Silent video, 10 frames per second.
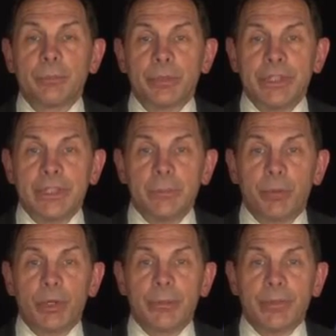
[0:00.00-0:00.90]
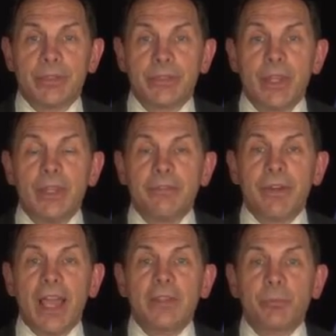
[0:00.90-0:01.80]
completed appointments,
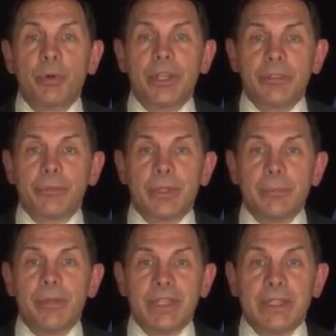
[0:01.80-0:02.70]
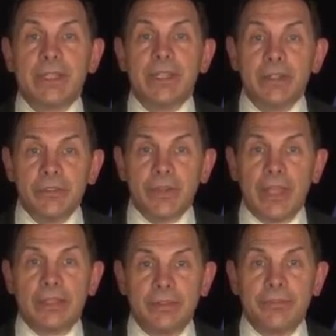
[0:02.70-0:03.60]
5.3 million
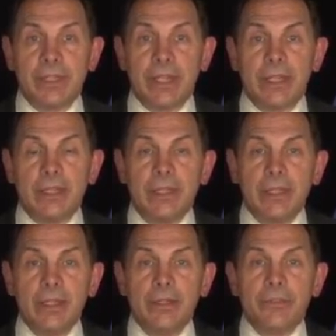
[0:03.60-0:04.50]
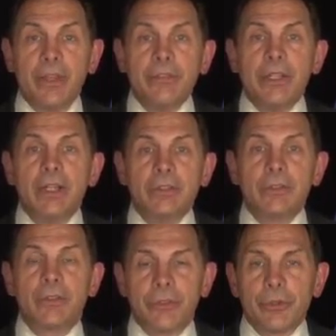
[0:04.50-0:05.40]
inside the VA,
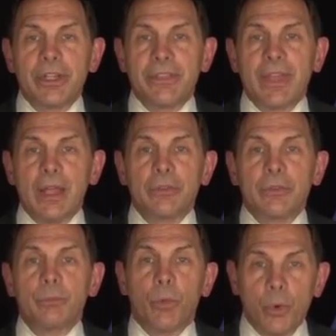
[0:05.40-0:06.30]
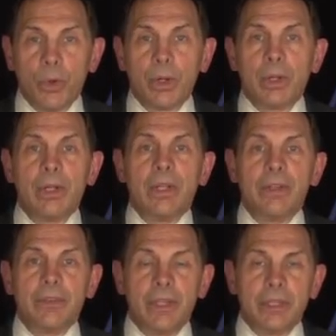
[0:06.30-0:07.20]
730,000 more
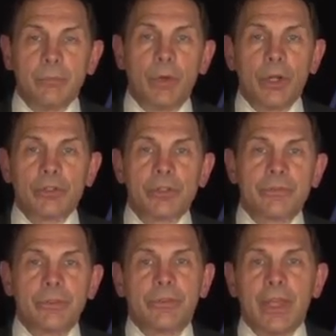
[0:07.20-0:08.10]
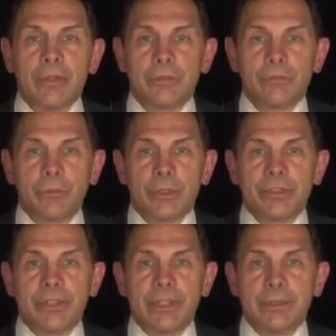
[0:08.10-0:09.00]
than in March of
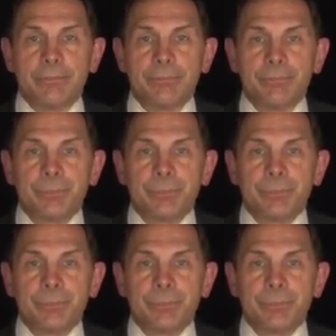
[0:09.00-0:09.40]
2014.